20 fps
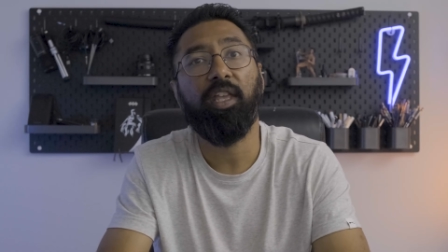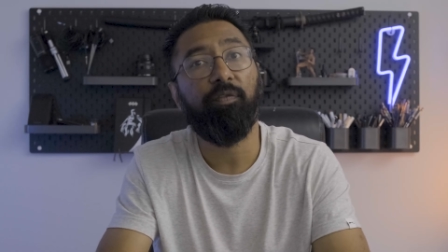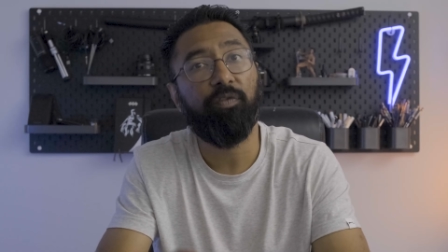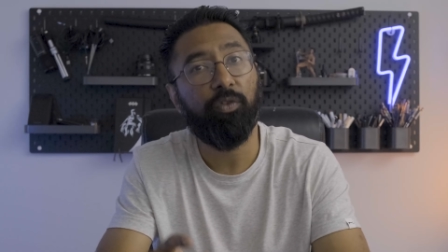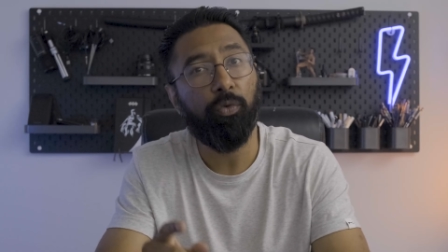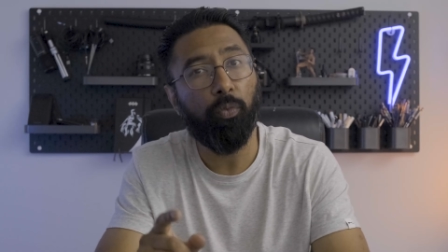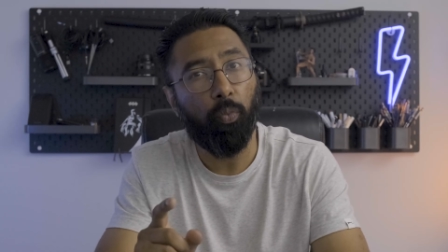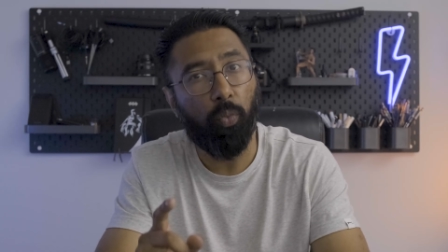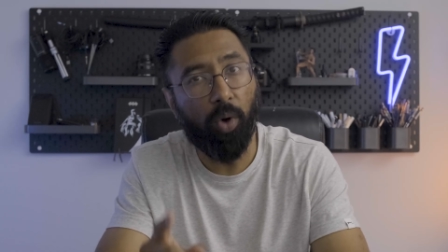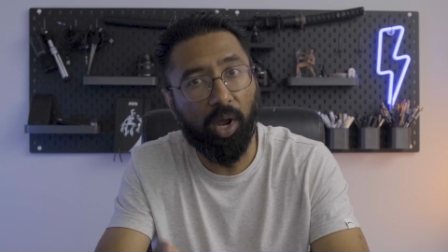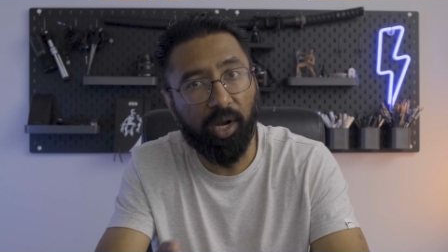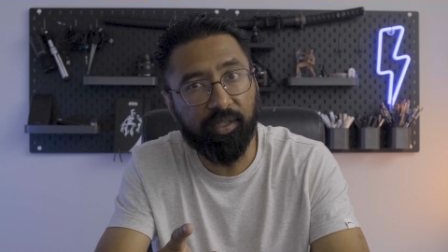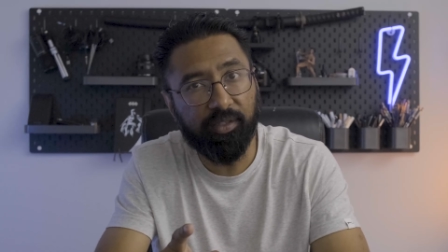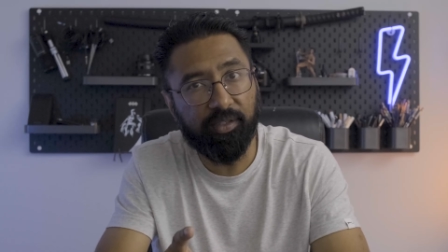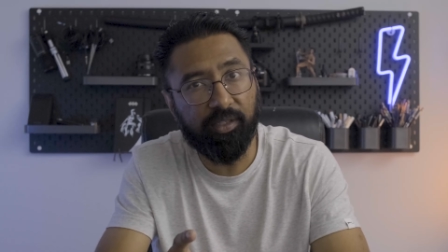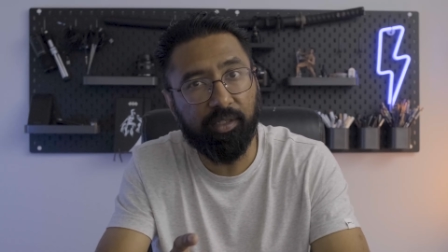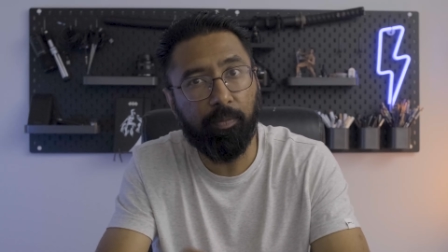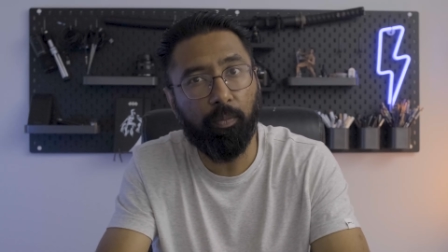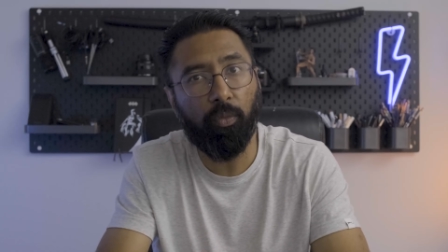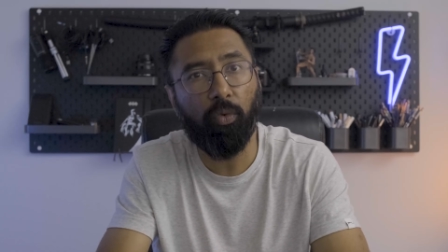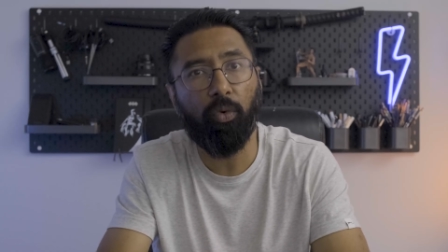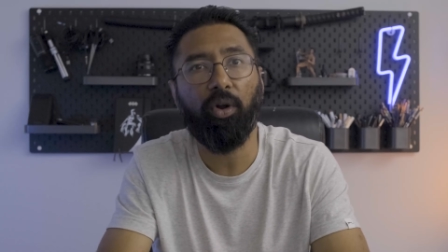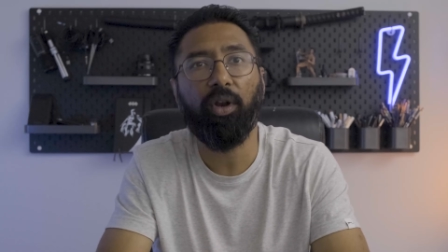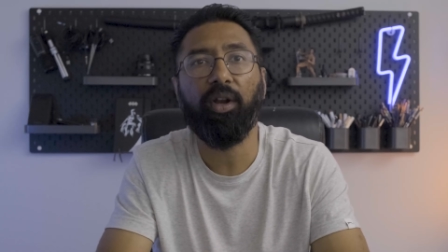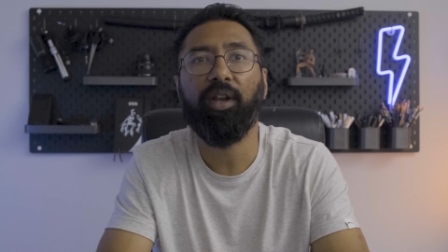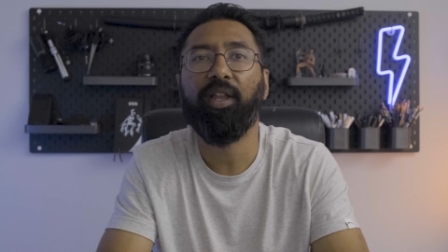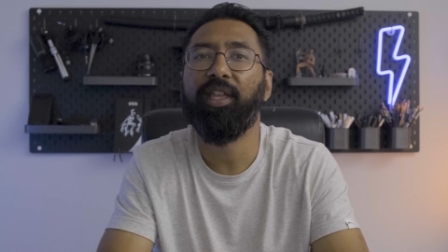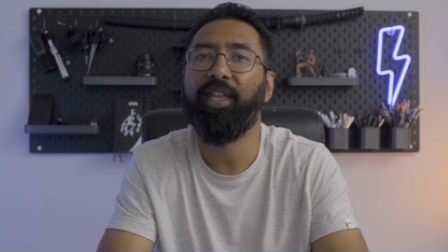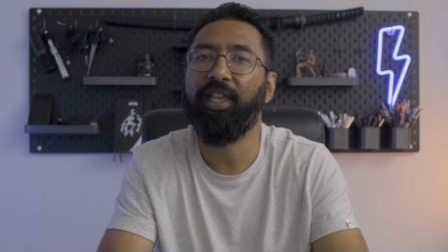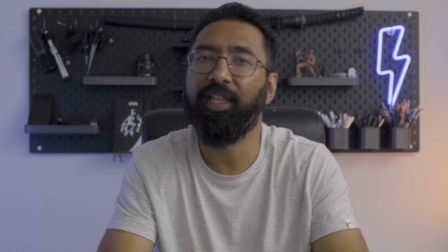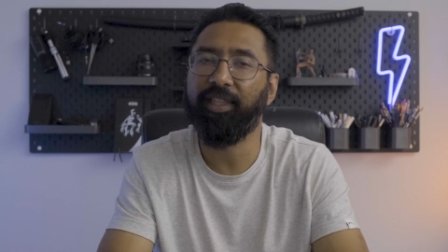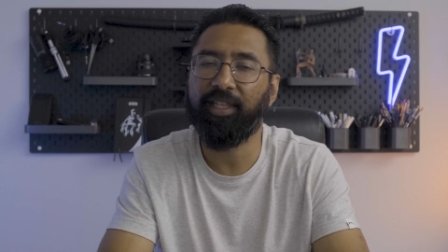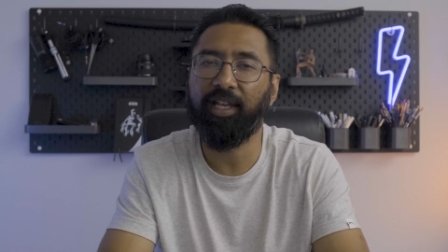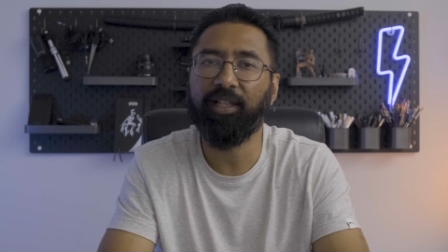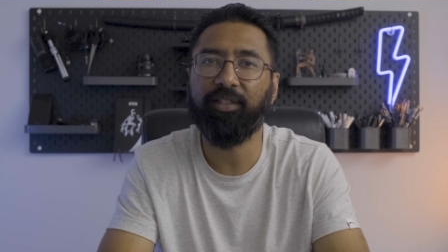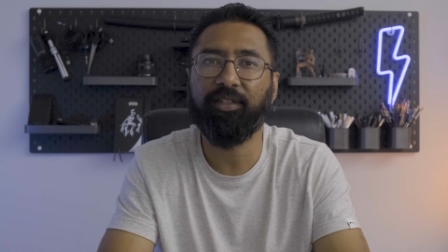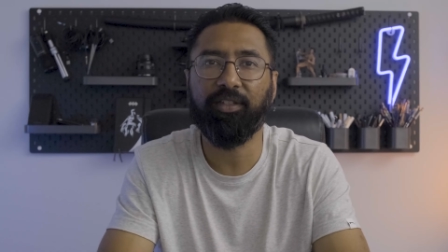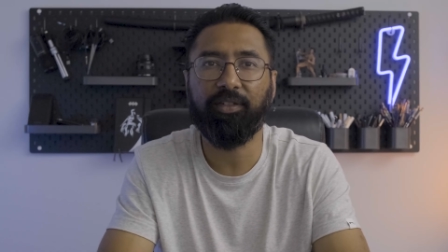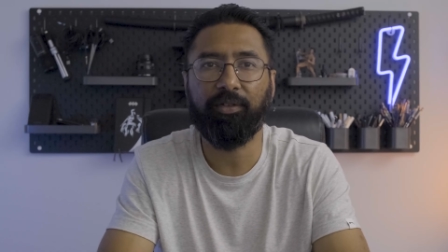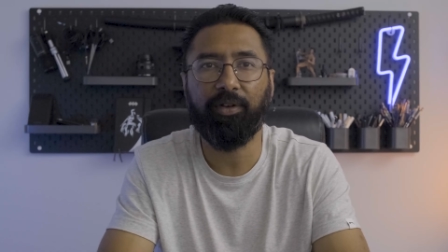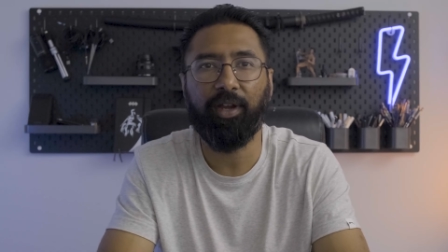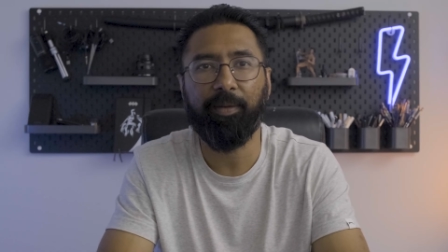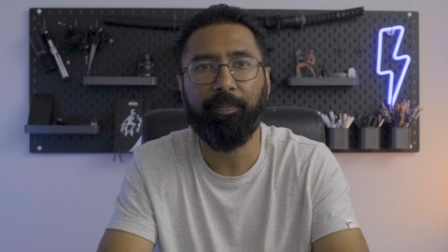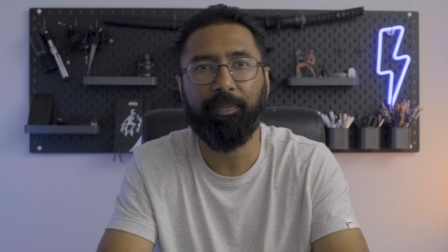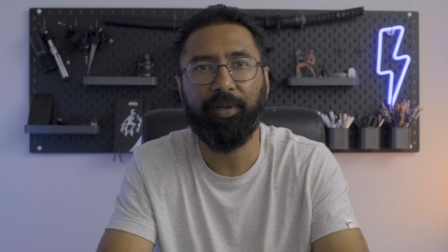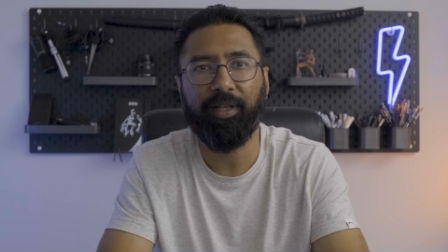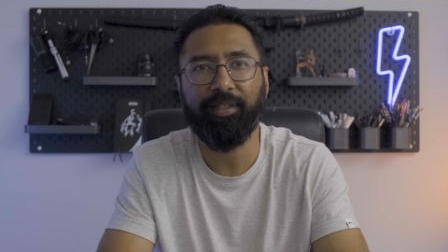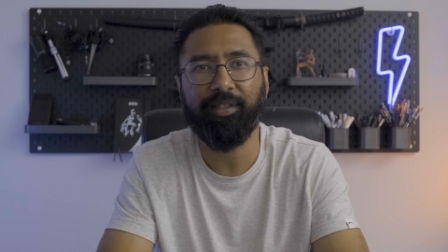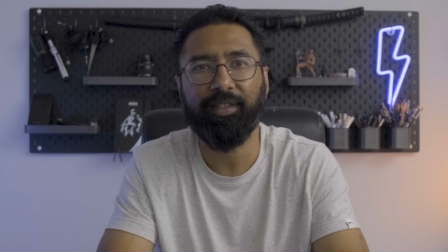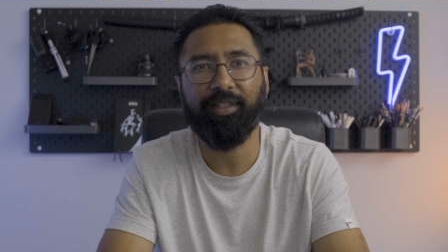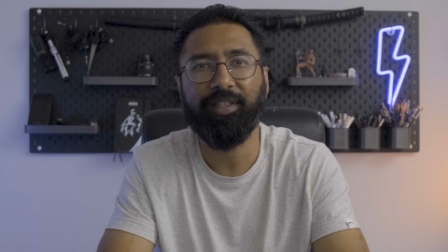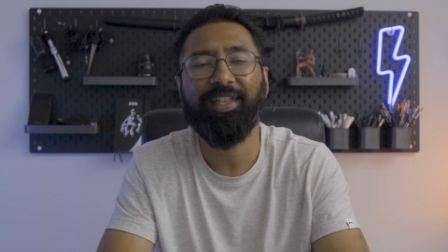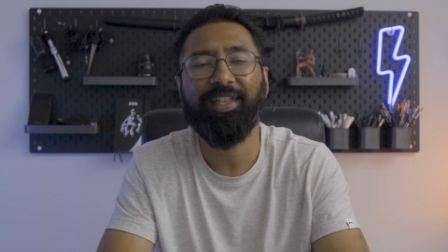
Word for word: If you want to see more, hit that subscribe button.